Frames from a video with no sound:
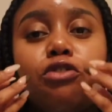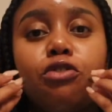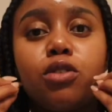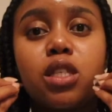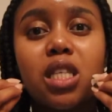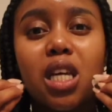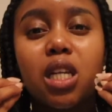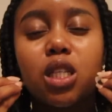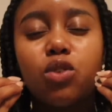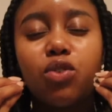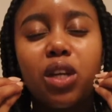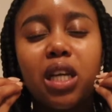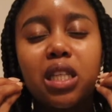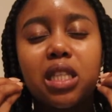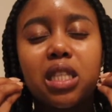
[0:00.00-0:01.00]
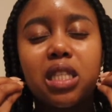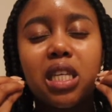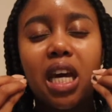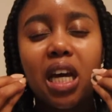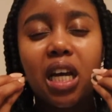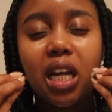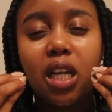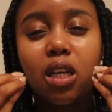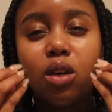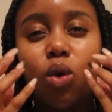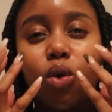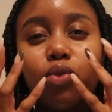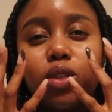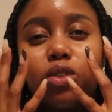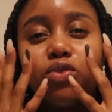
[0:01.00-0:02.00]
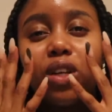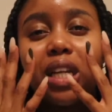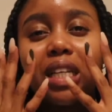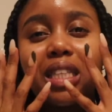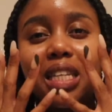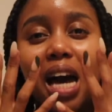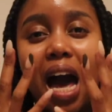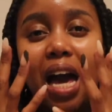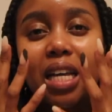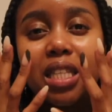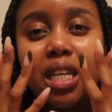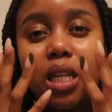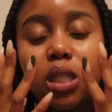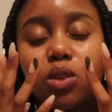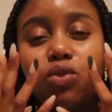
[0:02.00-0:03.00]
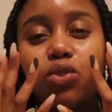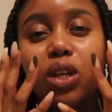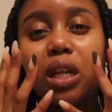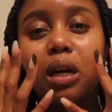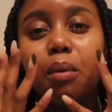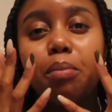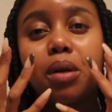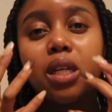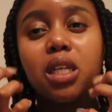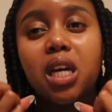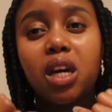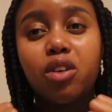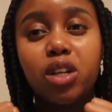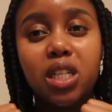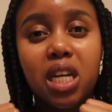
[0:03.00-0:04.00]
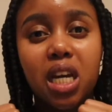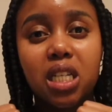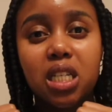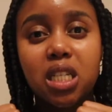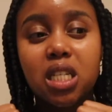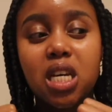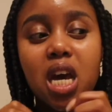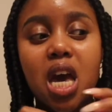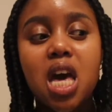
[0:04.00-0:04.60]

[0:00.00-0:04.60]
skin is feeling tingly or if it's feeling tight and it's feeling a bit irritated,